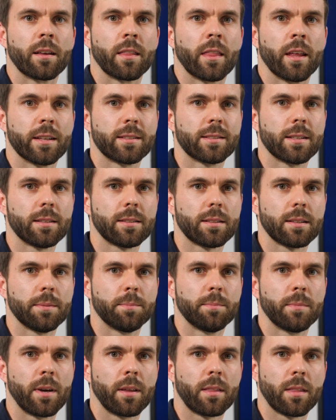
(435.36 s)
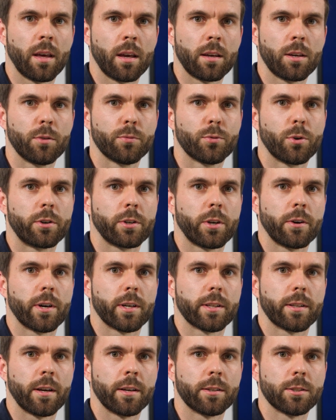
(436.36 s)
That's it. Thank you for your
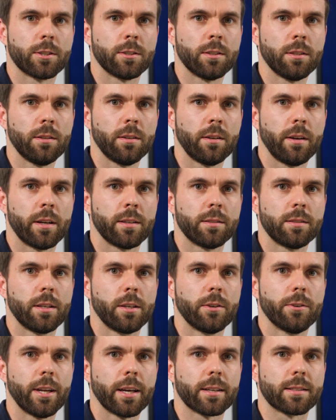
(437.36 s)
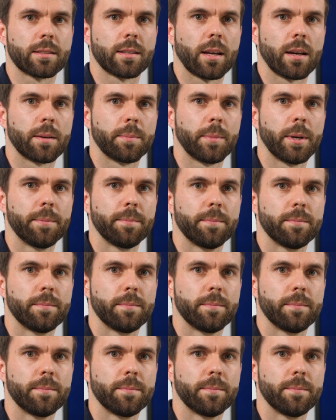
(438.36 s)
attention and see you next time.